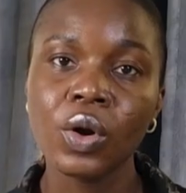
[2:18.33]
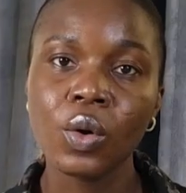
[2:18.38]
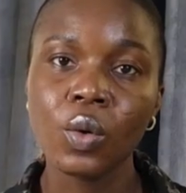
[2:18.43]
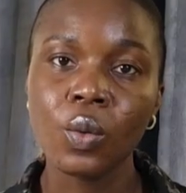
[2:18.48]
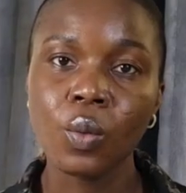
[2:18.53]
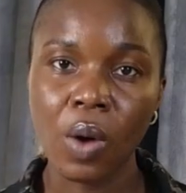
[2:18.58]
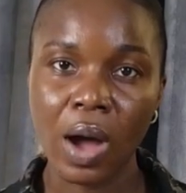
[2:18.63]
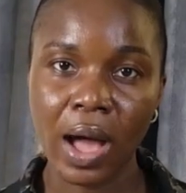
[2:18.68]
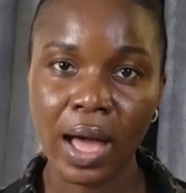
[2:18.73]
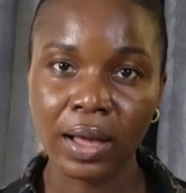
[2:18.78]

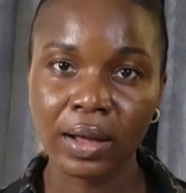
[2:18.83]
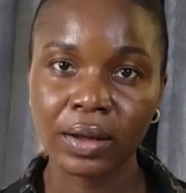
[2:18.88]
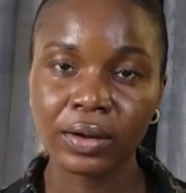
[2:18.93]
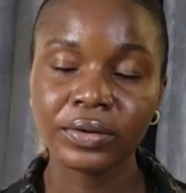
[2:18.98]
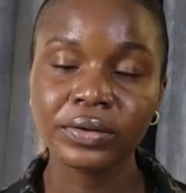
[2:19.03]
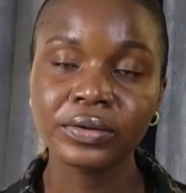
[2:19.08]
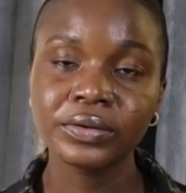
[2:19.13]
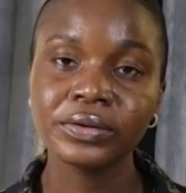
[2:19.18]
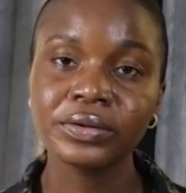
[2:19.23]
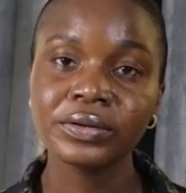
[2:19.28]

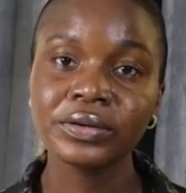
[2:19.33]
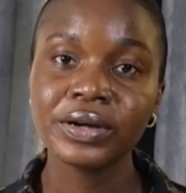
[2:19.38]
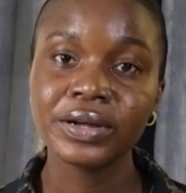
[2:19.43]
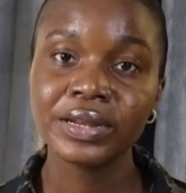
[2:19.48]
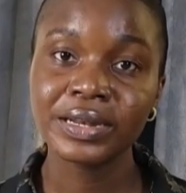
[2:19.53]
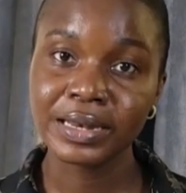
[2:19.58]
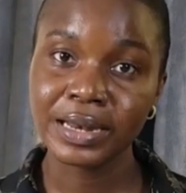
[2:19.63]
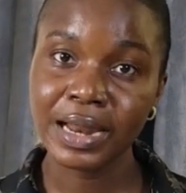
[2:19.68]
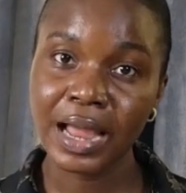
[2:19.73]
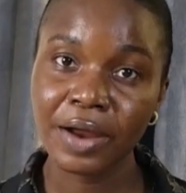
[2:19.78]
while
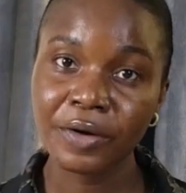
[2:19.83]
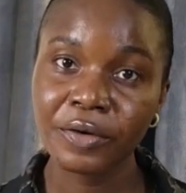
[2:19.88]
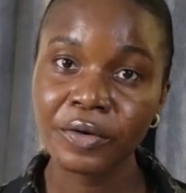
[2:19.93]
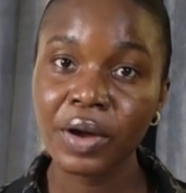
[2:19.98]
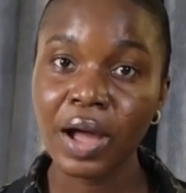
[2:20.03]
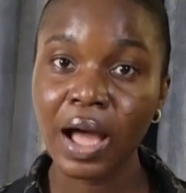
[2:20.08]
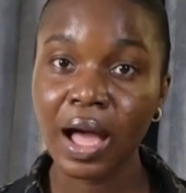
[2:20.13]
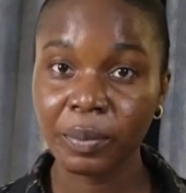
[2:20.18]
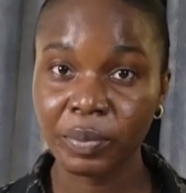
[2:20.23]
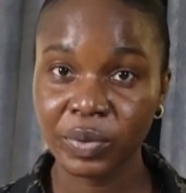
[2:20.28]

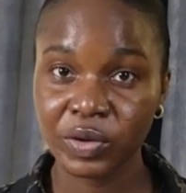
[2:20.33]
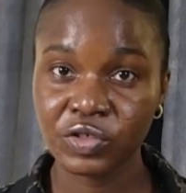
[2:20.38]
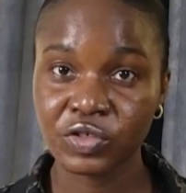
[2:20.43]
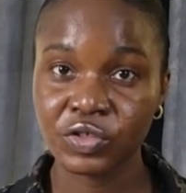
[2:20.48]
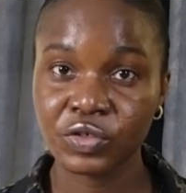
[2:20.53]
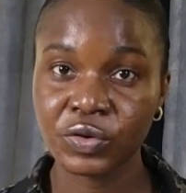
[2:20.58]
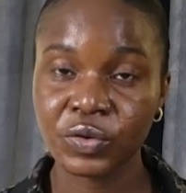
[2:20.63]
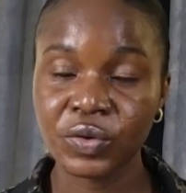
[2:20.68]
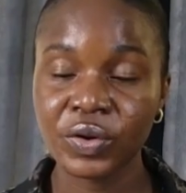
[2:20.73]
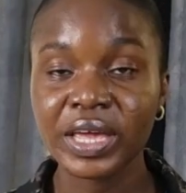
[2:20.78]
narrow
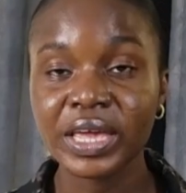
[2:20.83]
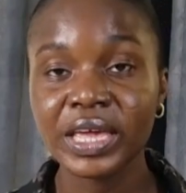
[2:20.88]
aperture